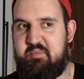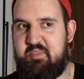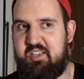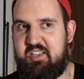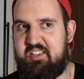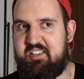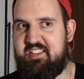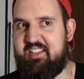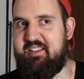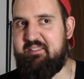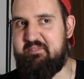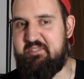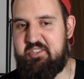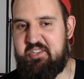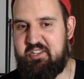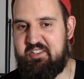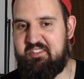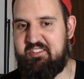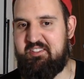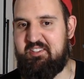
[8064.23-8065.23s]
because i'm
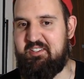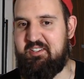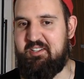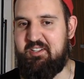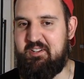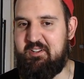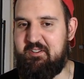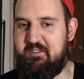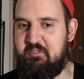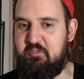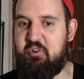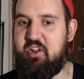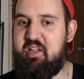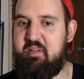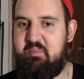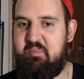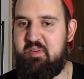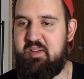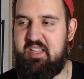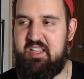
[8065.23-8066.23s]
just uh,
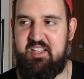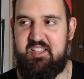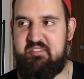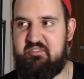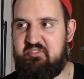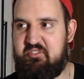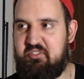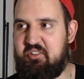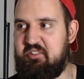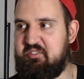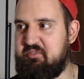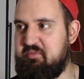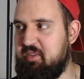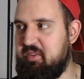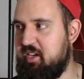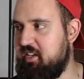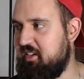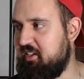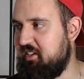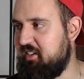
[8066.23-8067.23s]
rambling in front of
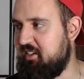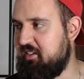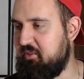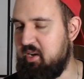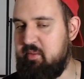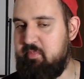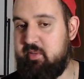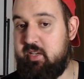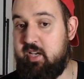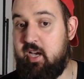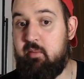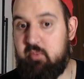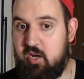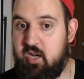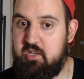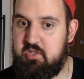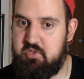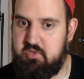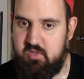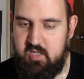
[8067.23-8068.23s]
my uh, webcam but
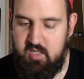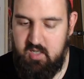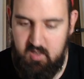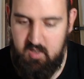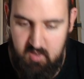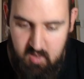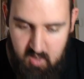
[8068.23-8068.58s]
actually